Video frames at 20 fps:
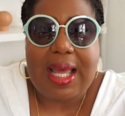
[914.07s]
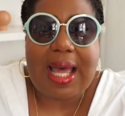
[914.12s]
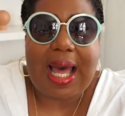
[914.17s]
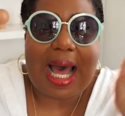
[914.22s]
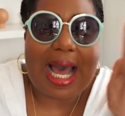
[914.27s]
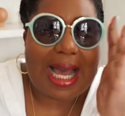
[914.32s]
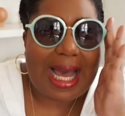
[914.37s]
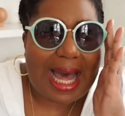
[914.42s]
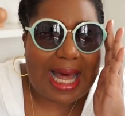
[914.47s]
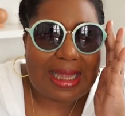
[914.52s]

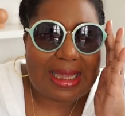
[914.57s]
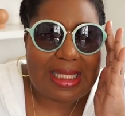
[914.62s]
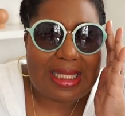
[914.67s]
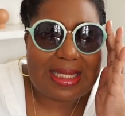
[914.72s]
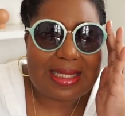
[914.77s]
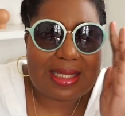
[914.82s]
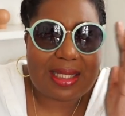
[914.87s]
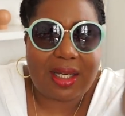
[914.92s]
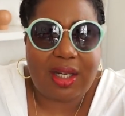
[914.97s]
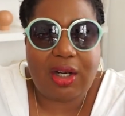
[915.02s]
I got
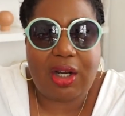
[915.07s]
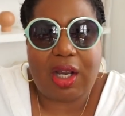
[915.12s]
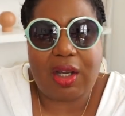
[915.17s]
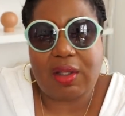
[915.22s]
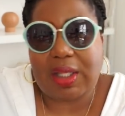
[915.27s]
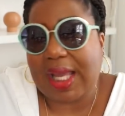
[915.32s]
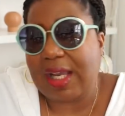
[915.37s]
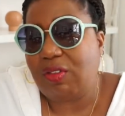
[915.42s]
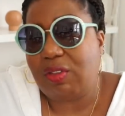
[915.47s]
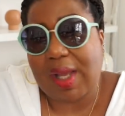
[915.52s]
these there. I
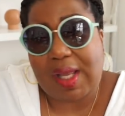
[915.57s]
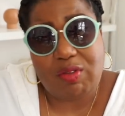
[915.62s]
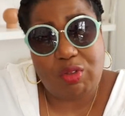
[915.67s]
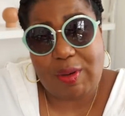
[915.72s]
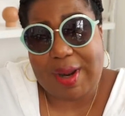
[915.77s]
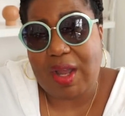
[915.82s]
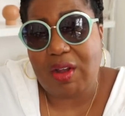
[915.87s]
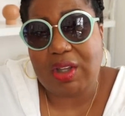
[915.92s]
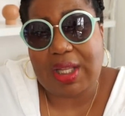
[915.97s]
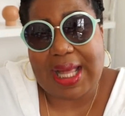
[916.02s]
like
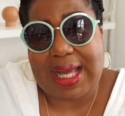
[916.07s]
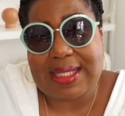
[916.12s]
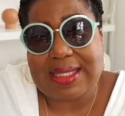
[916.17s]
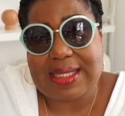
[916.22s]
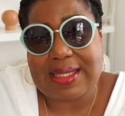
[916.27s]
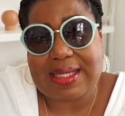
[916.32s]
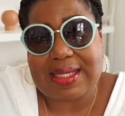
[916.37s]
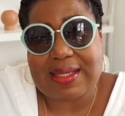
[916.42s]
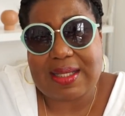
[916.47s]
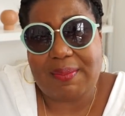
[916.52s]
round
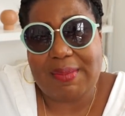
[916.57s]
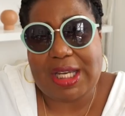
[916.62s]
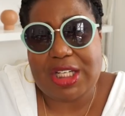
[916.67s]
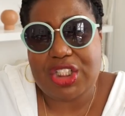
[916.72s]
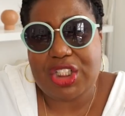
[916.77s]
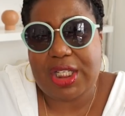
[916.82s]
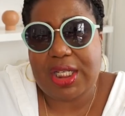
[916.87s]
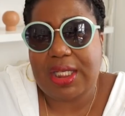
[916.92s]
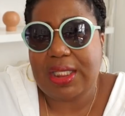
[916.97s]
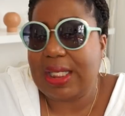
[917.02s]
glasses as I
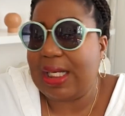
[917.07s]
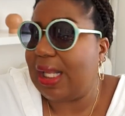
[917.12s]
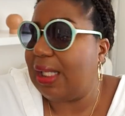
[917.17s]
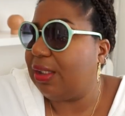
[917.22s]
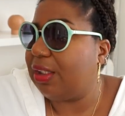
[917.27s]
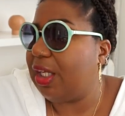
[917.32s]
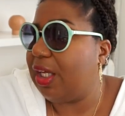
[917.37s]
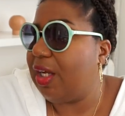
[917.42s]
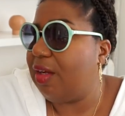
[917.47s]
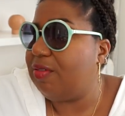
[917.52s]
mentioned and I
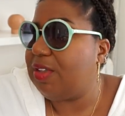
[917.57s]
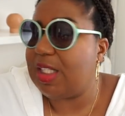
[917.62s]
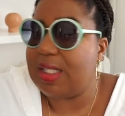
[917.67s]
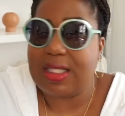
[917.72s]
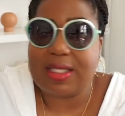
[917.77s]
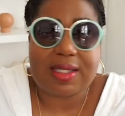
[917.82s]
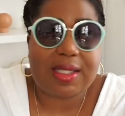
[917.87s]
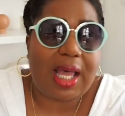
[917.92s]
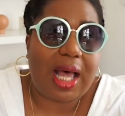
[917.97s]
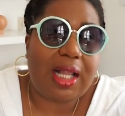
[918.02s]
loved
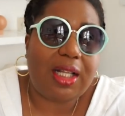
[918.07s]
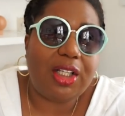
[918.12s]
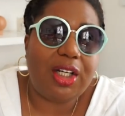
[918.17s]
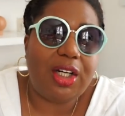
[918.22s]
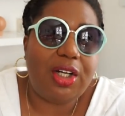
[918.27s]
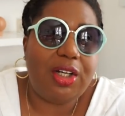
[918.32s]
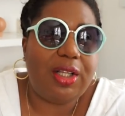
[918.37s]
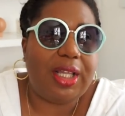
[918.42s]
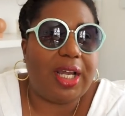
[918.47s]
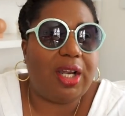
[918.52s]
this
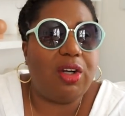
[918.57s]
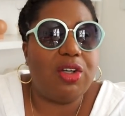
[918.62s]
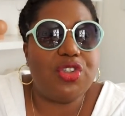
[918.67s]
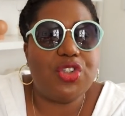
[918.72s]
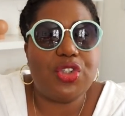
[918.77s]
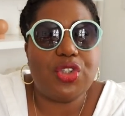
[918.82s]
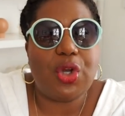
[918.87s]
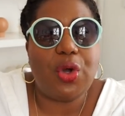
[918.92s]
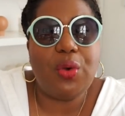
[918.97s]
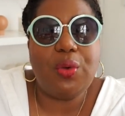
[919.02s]
color. They are
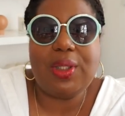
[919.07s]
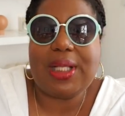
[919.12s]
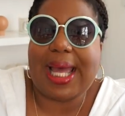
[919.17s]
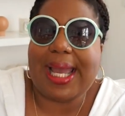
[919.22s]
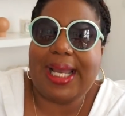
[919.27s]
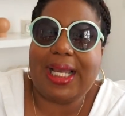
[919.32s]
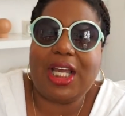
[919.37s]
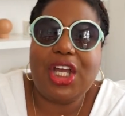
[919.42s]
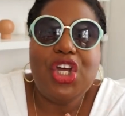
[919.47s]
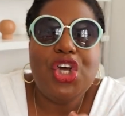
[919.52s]
so
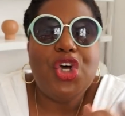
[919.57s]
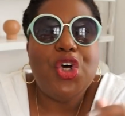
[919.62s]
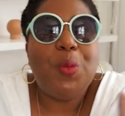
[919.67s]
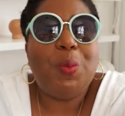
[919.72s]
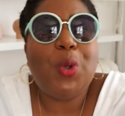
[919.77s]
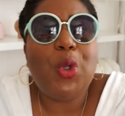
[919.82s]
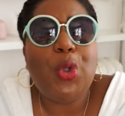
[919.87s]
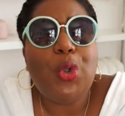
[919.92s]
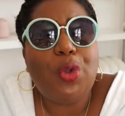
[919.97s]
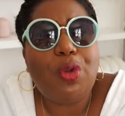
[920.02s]
like
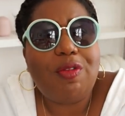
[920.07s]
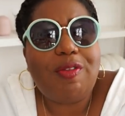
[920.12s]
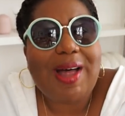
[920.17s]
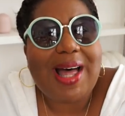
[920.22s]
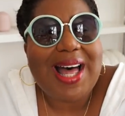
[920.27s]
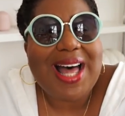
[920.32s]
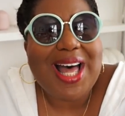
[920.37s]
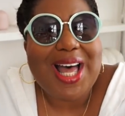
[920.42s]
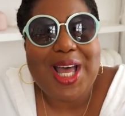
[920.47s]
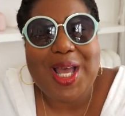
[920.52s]
pool
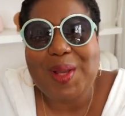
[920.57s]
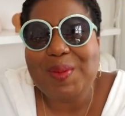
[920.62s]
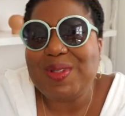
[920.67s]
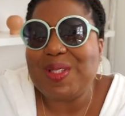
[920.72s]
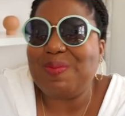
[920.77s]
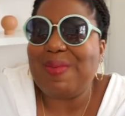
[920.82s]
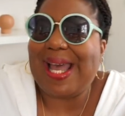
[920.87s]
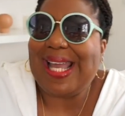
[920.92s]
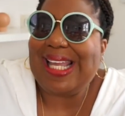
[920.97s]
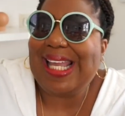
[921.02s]
vibes,
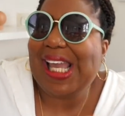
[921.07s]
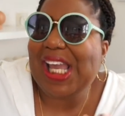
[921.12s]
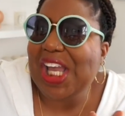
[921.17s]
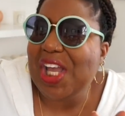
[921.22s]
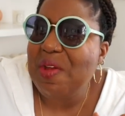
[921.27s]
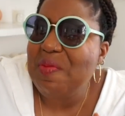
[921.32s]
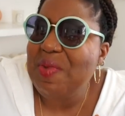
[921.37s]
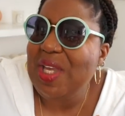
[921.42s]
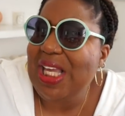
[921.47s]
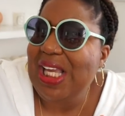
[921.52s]

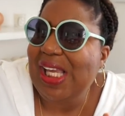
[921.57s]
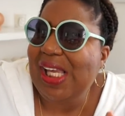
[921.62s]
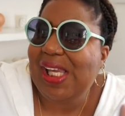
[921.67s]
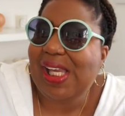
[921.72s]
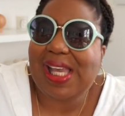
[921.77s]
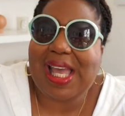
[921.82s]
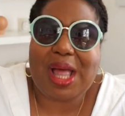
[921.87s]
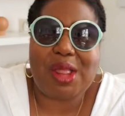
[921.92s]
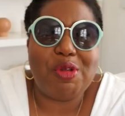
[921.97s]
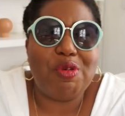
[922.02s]
Miami,
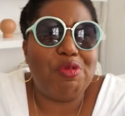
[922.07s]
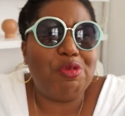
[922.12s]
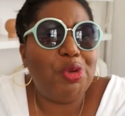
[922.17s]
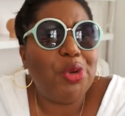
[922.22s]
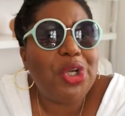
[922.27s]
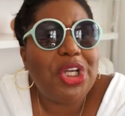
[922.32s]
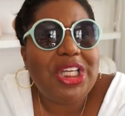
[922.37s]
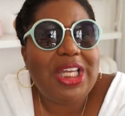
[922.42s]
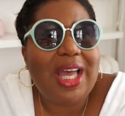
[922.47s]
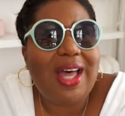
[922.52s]

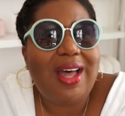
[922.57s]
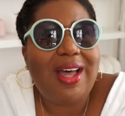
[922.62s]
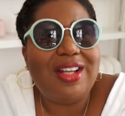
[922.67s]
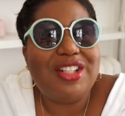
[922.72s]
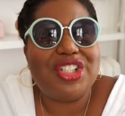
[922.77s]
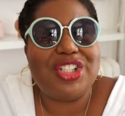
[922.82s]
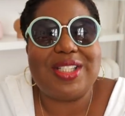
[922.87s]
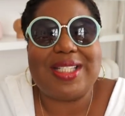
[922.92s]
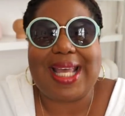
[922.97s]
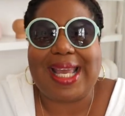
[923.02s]
California,
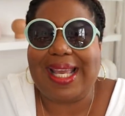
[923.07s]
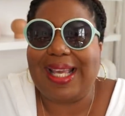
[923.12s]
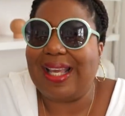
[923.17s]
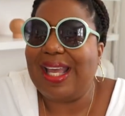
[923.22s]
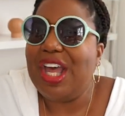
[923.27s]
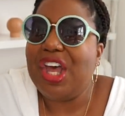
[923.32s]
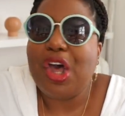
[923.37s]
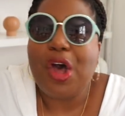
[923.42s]
just like